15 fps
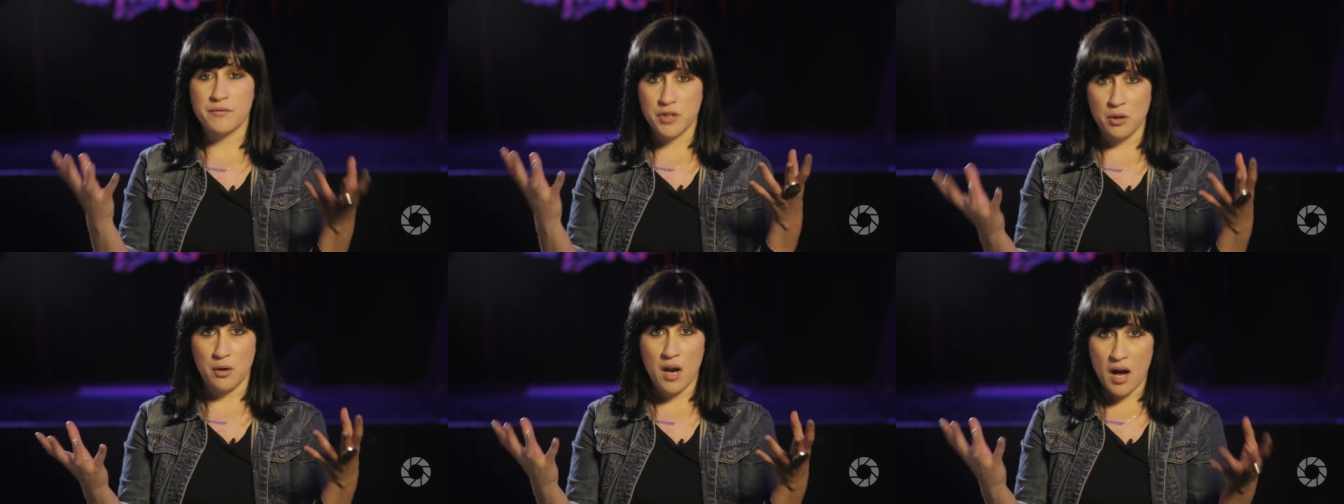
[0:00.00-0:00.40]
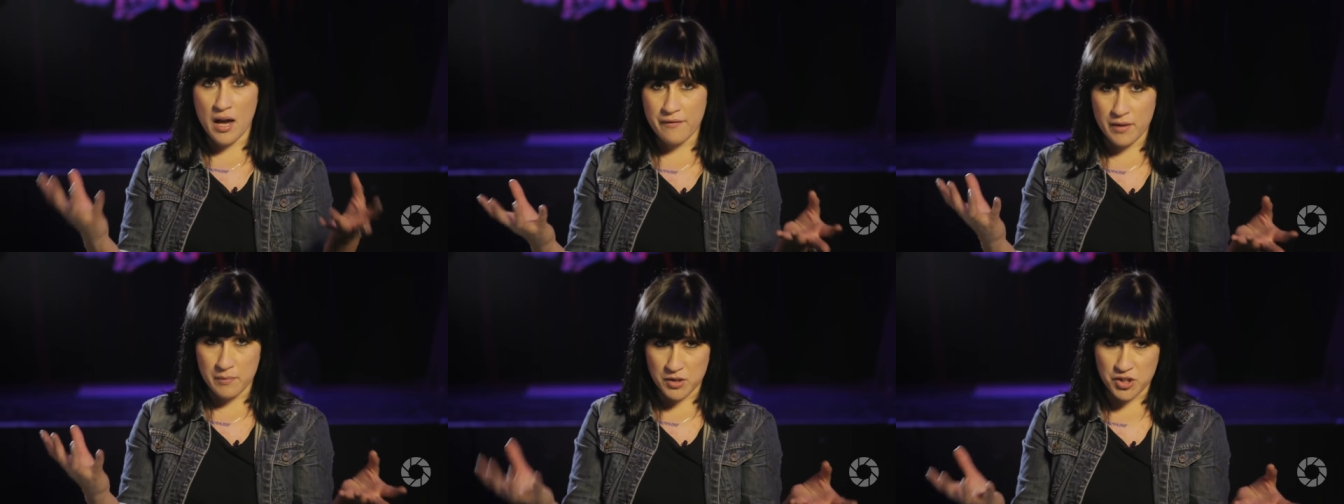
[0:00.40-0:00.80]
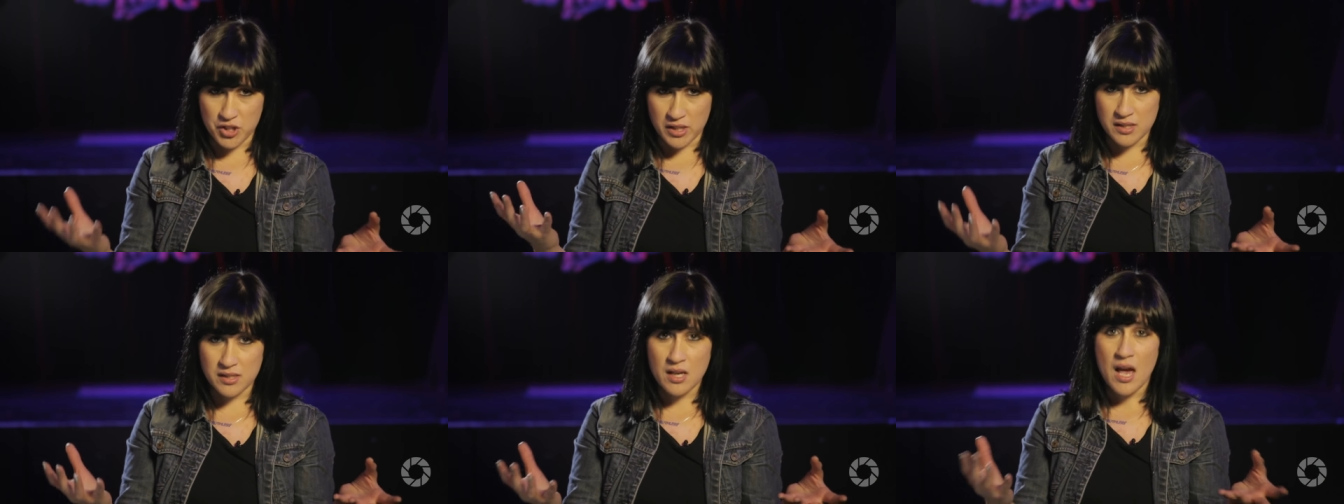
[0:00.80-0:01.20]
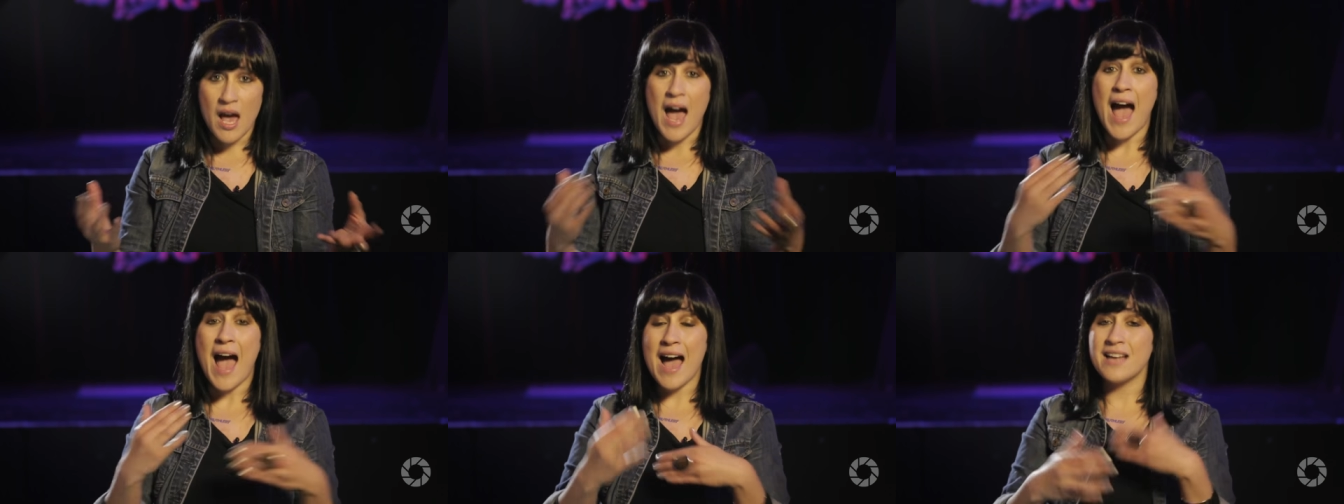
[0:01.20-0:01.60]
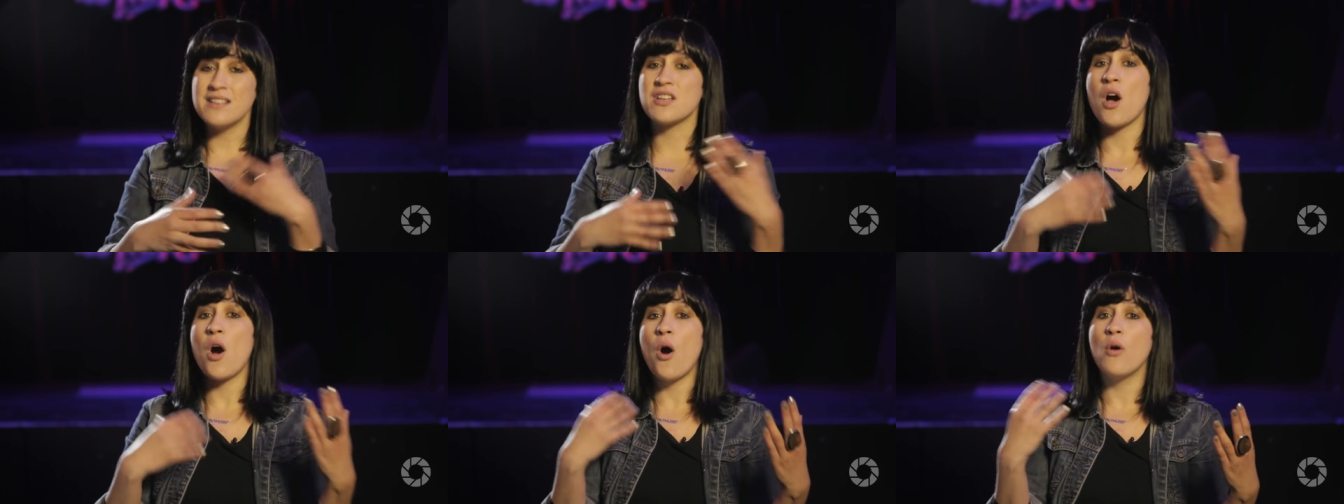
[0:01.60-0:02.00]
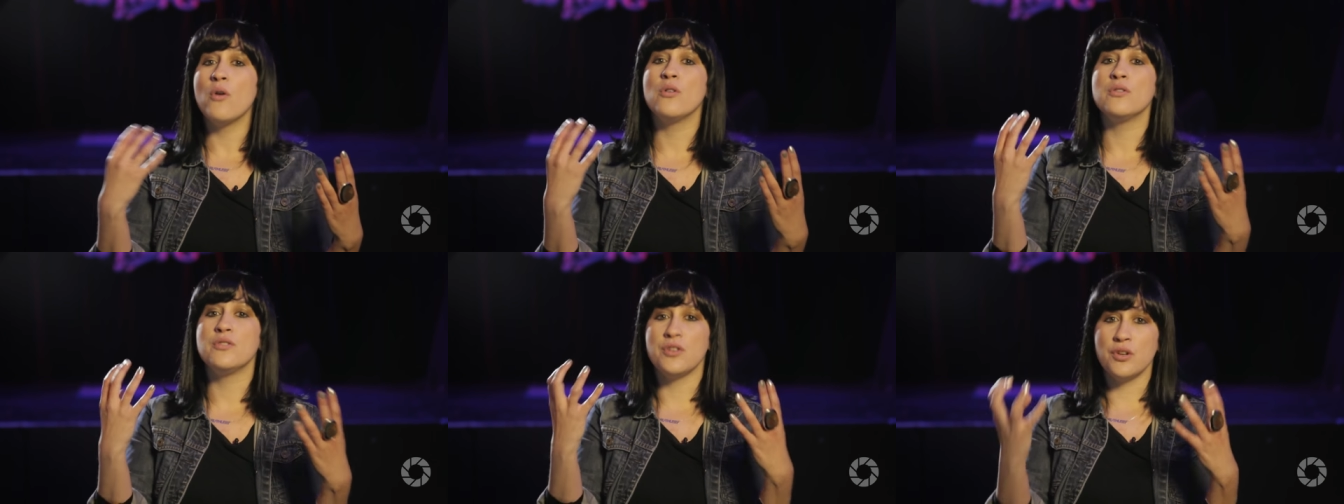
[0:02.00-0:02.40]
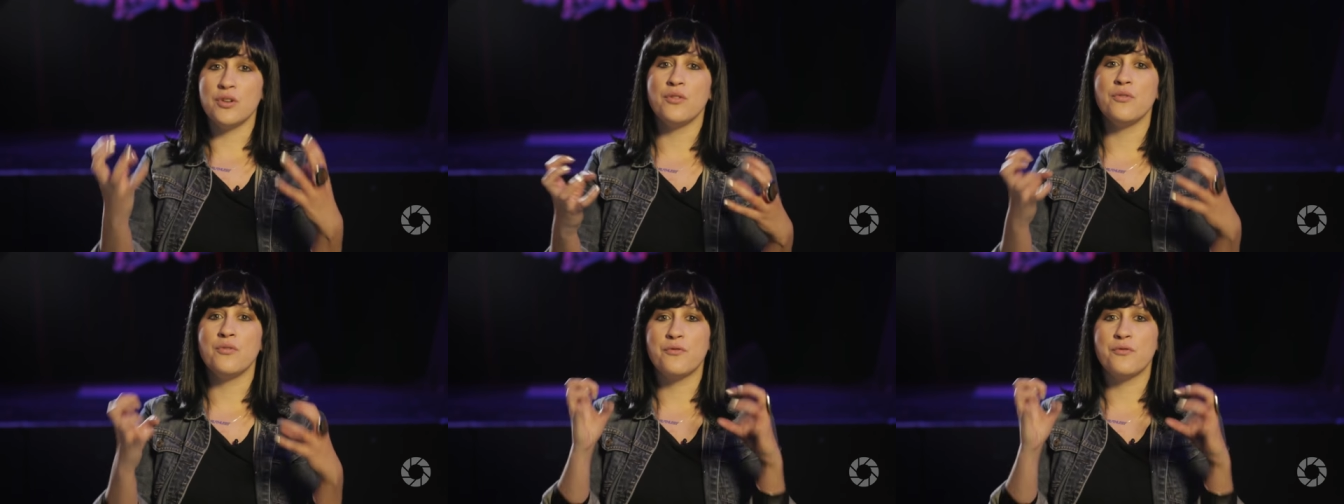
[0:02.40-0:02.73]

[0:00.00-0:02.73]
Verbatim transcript: of new live images and a whole new